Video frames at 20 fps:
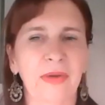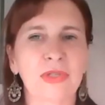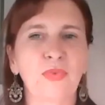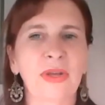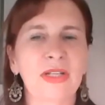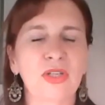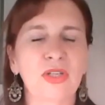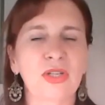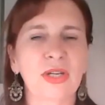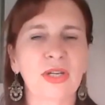it was
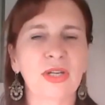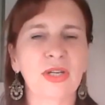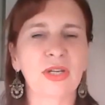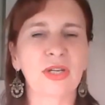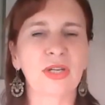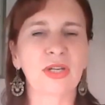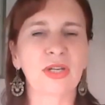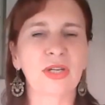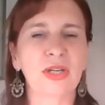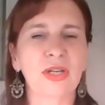really
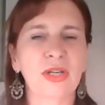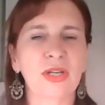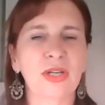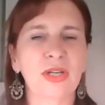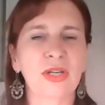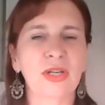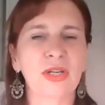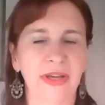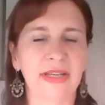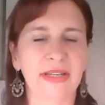just an
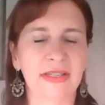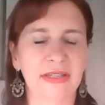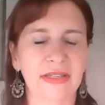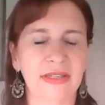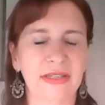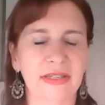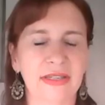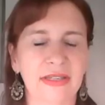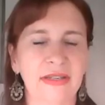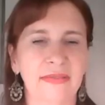initial
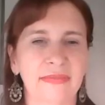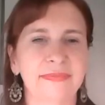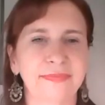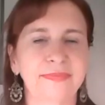phase.